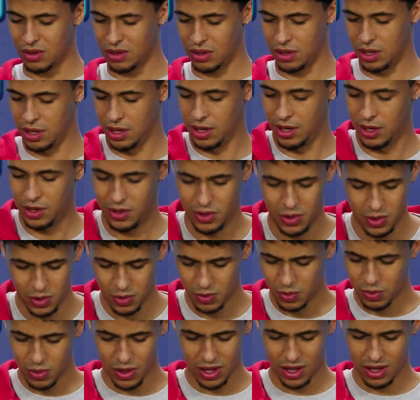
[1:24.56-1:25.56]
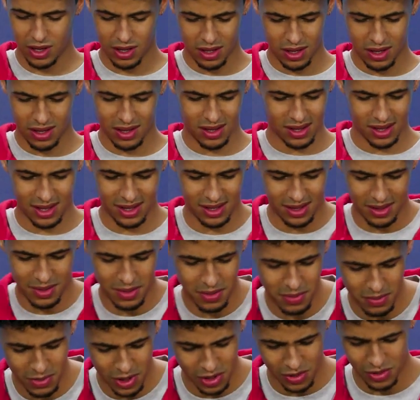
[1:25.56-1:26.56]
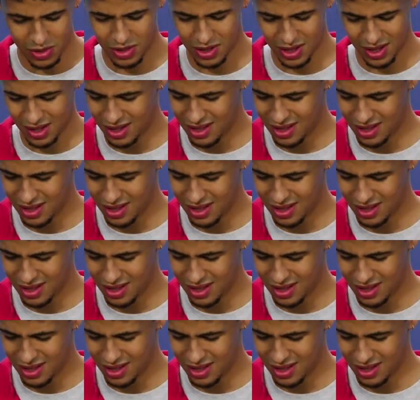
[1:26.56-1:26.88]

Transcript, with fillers: No, marshmallows. No, I